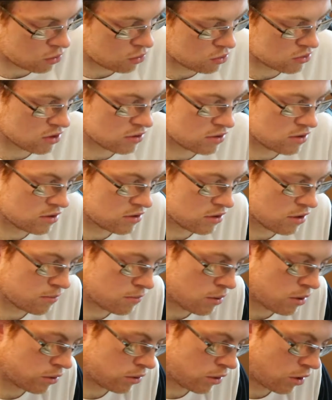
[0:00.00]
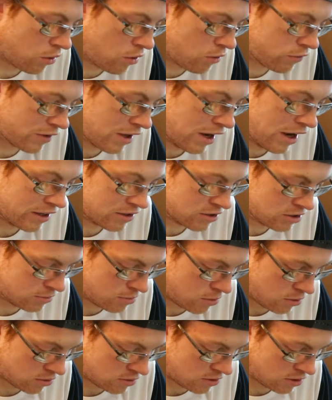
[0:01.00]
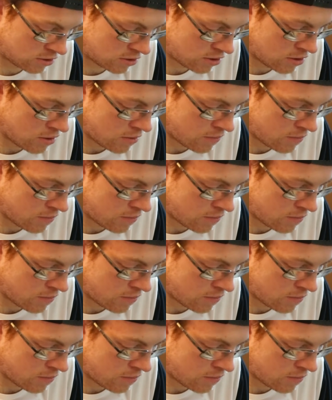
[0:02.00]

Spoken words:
also did a Bogo of collector's boxes.